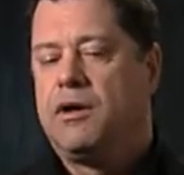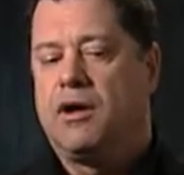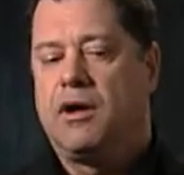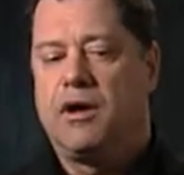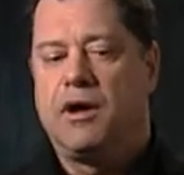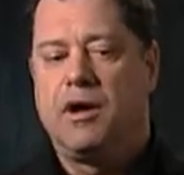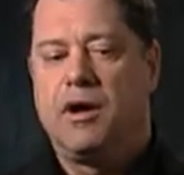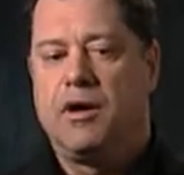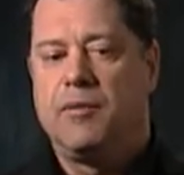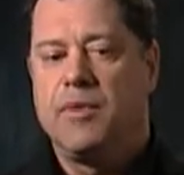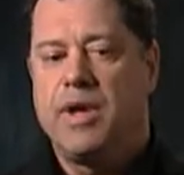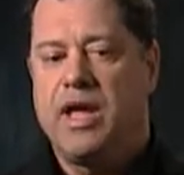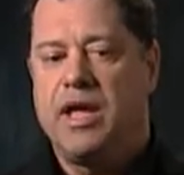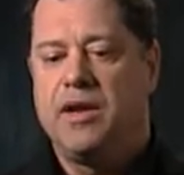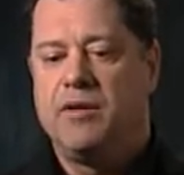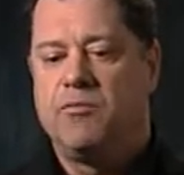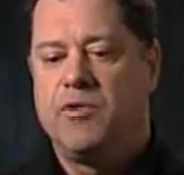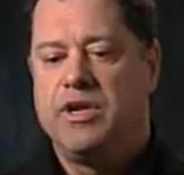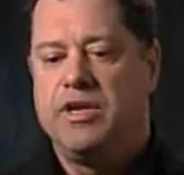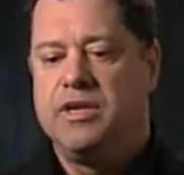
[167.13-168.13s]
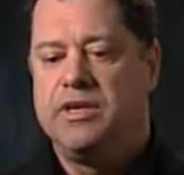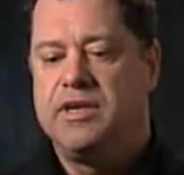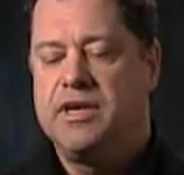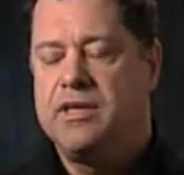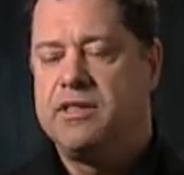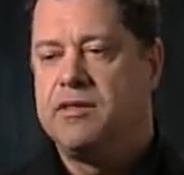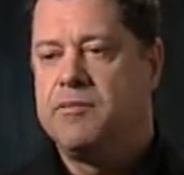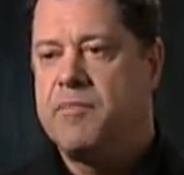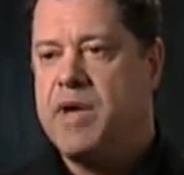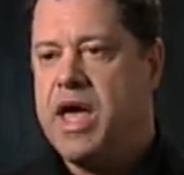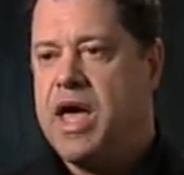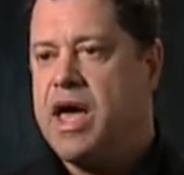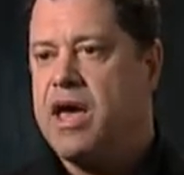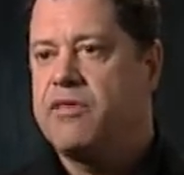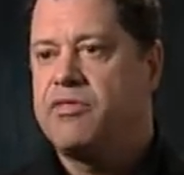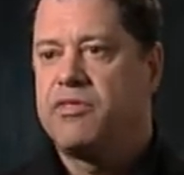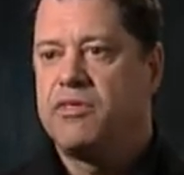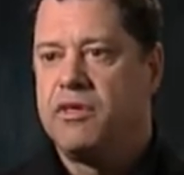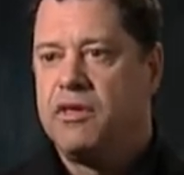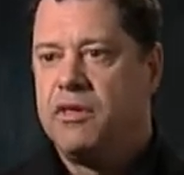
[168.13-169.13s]
And when you did the
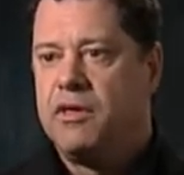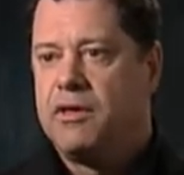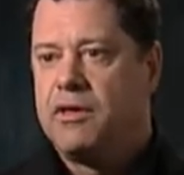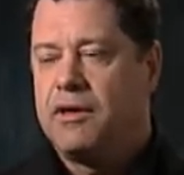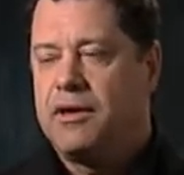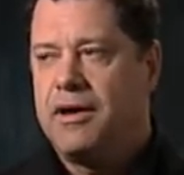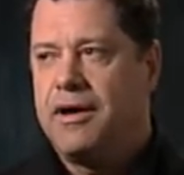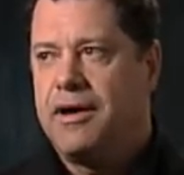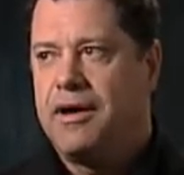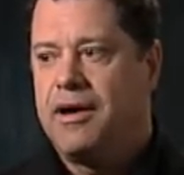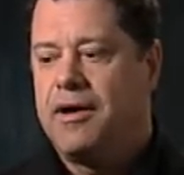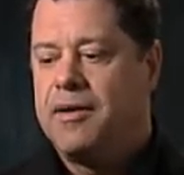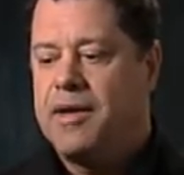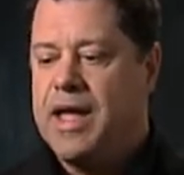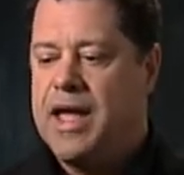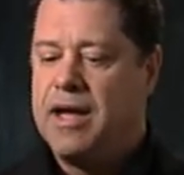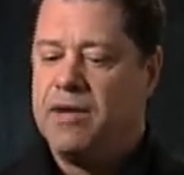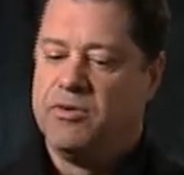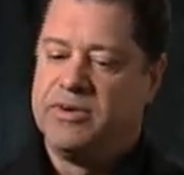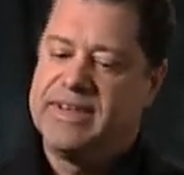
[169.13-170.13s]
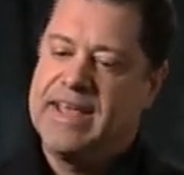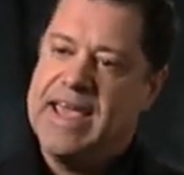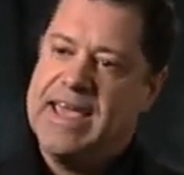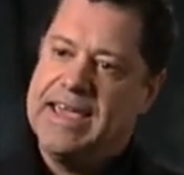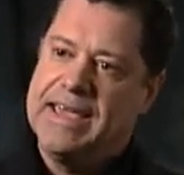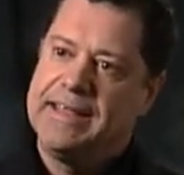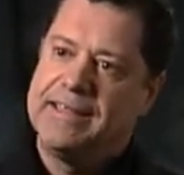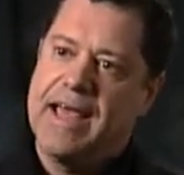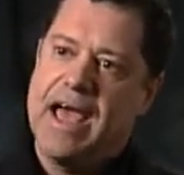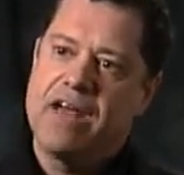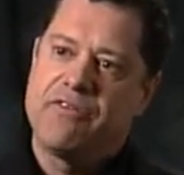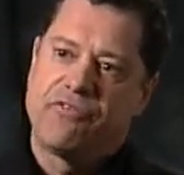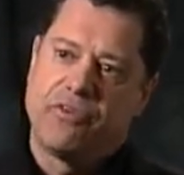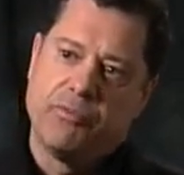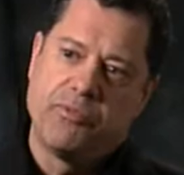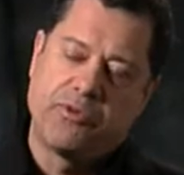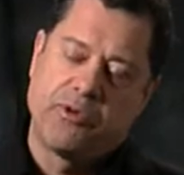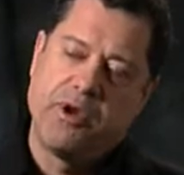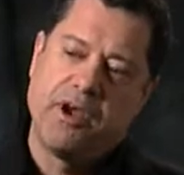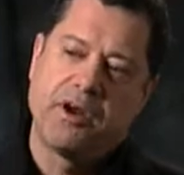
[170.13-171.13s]
math, taking that
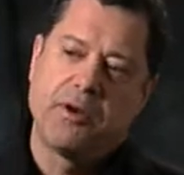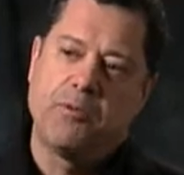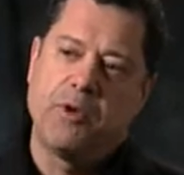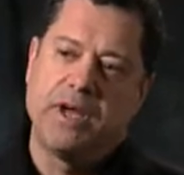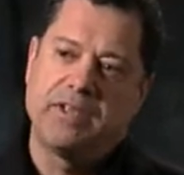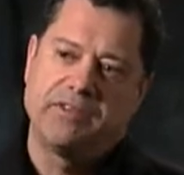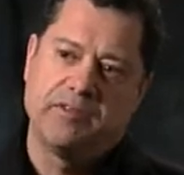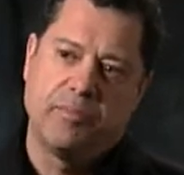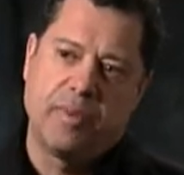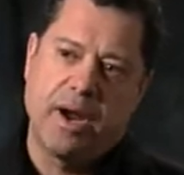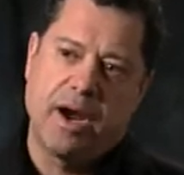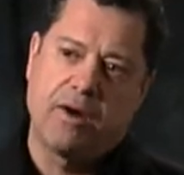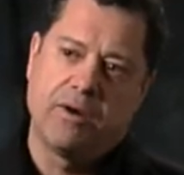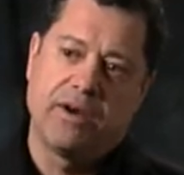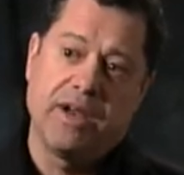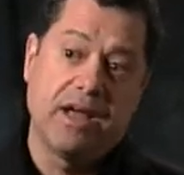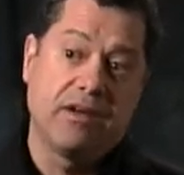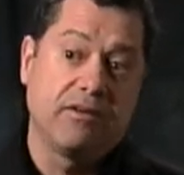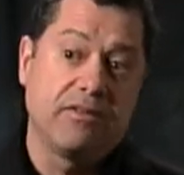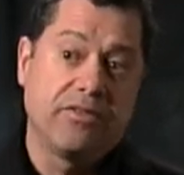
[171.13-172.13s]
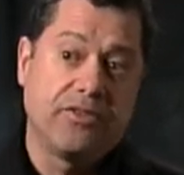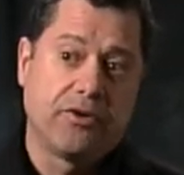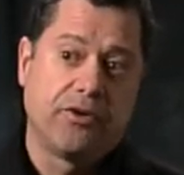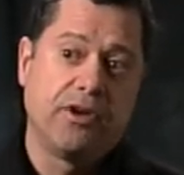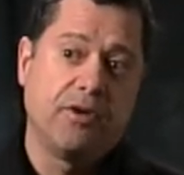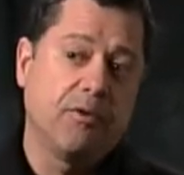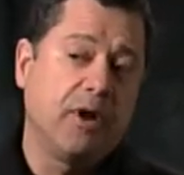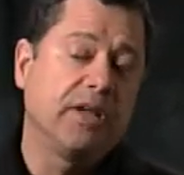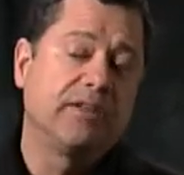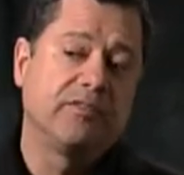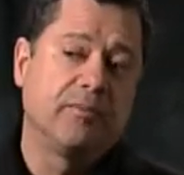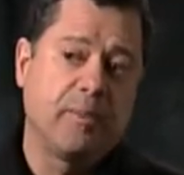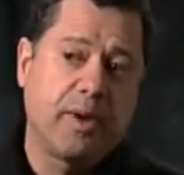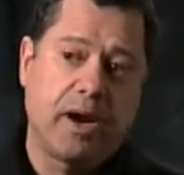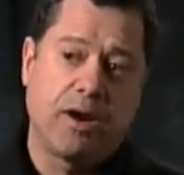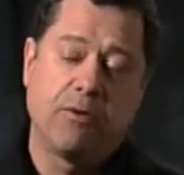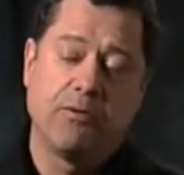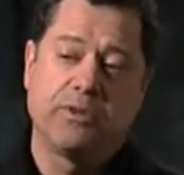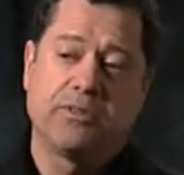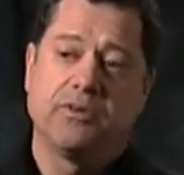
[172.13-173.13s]
from 300 watts of power down to 30 watts of
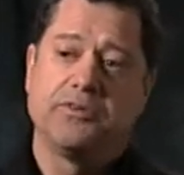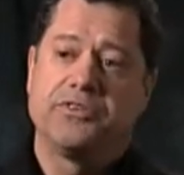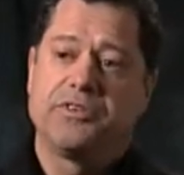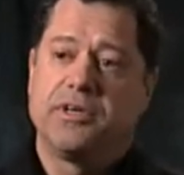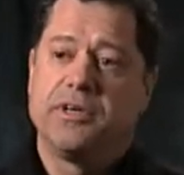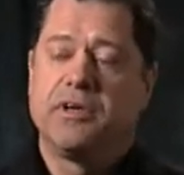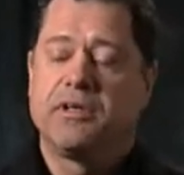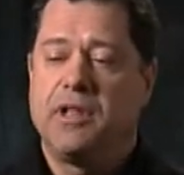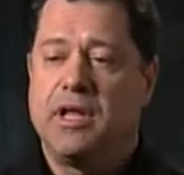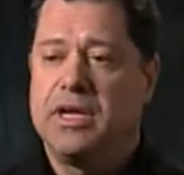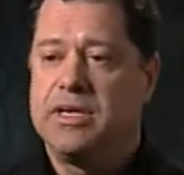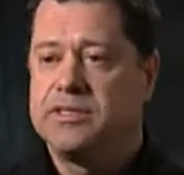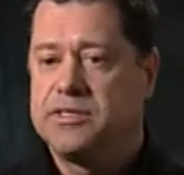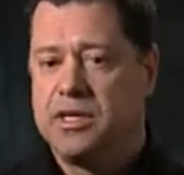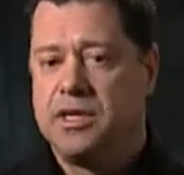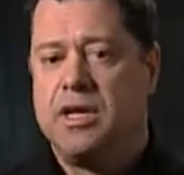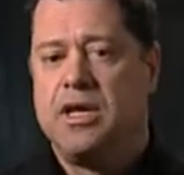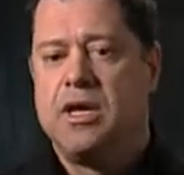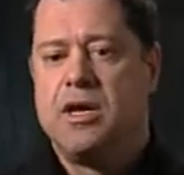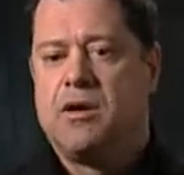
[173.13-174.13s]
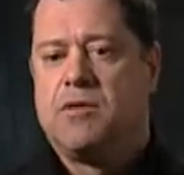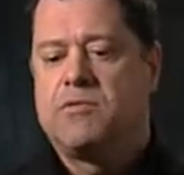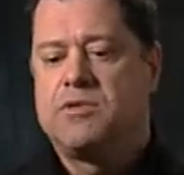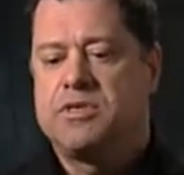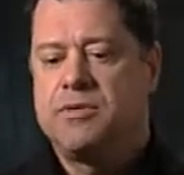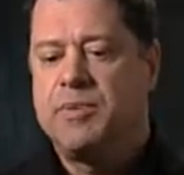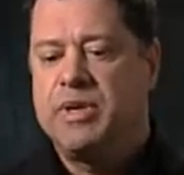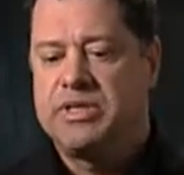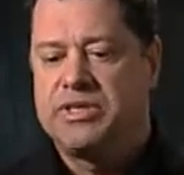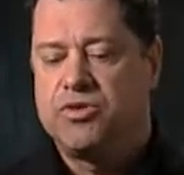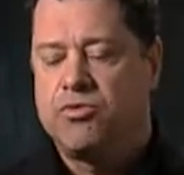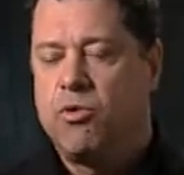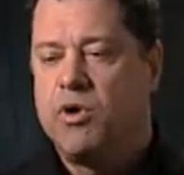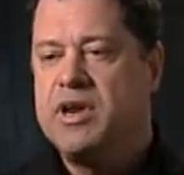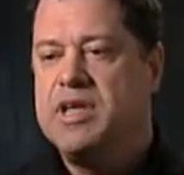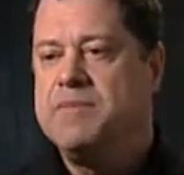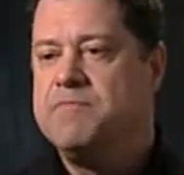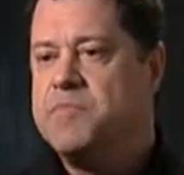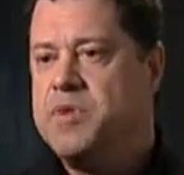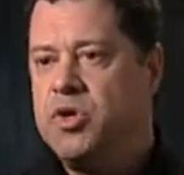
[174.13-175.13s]
power with those thin clients was about
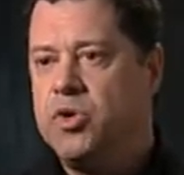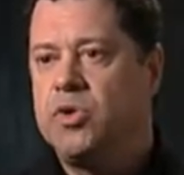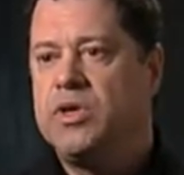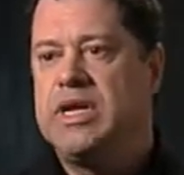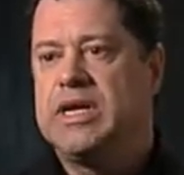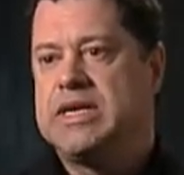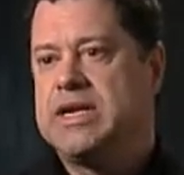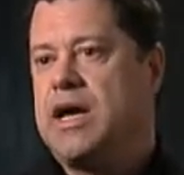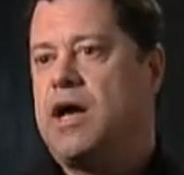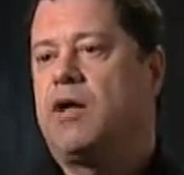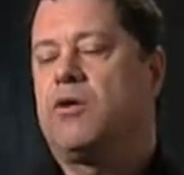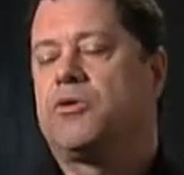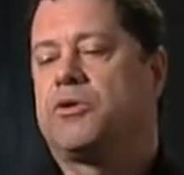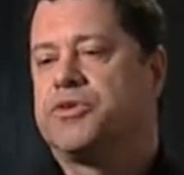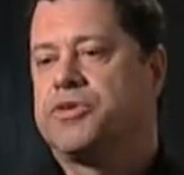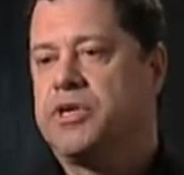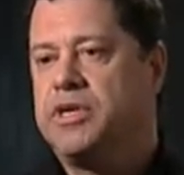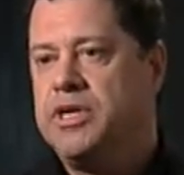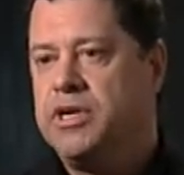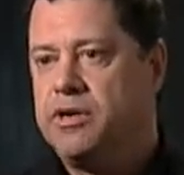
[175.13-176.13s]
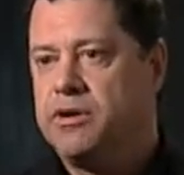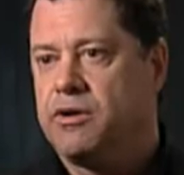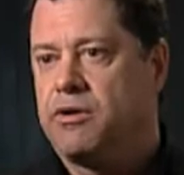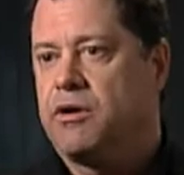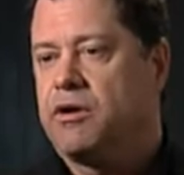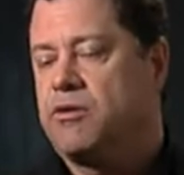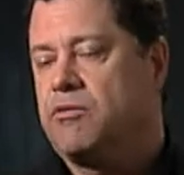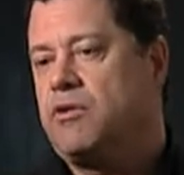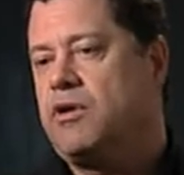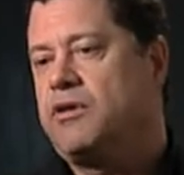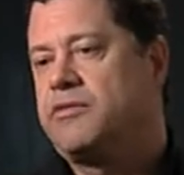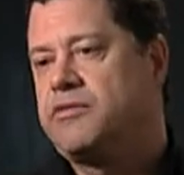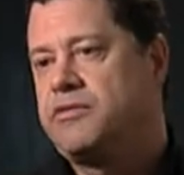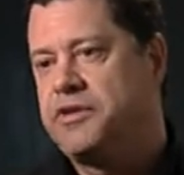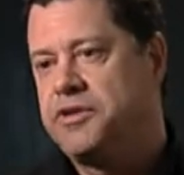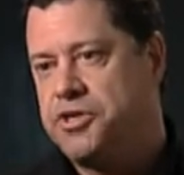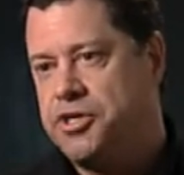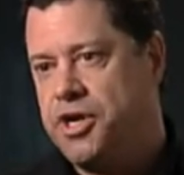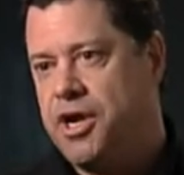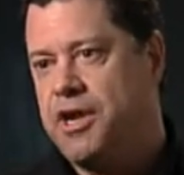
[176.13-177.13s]
$20 million a year across
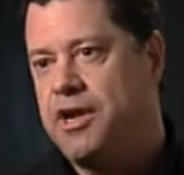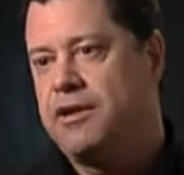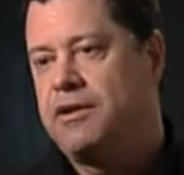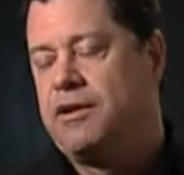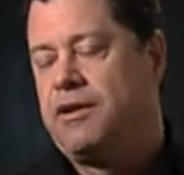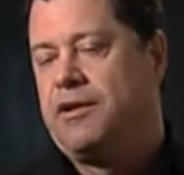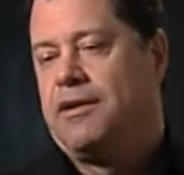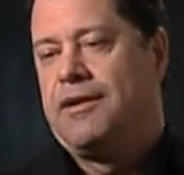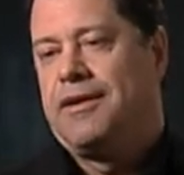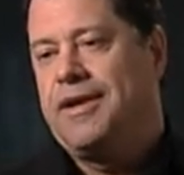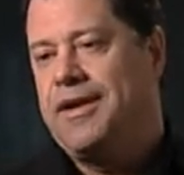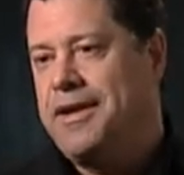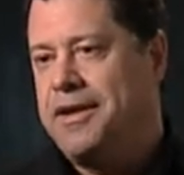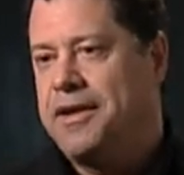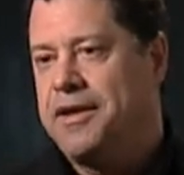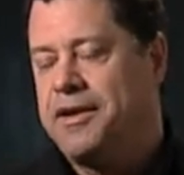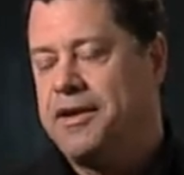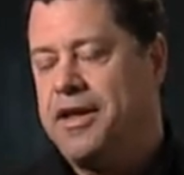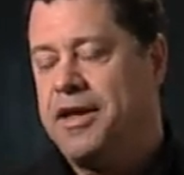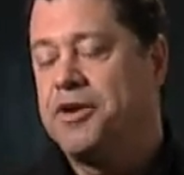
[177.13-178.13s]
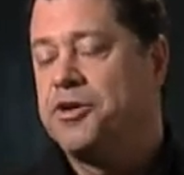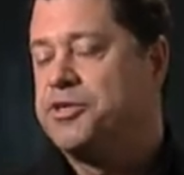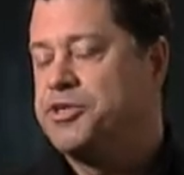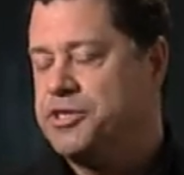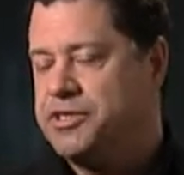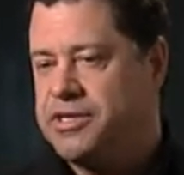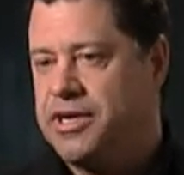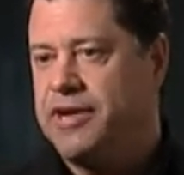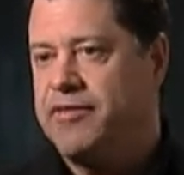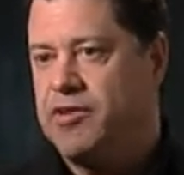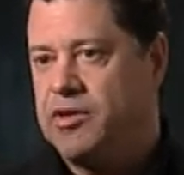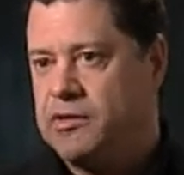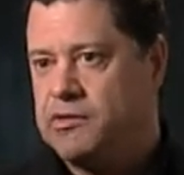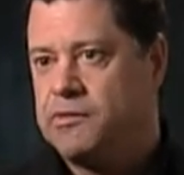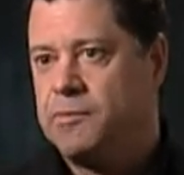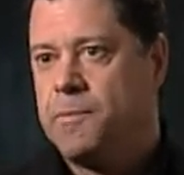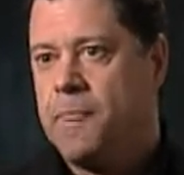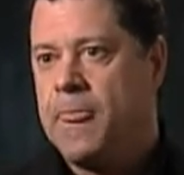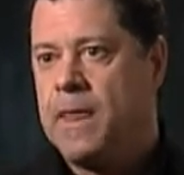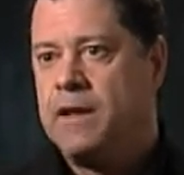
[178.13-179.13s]
the chain in energy savings.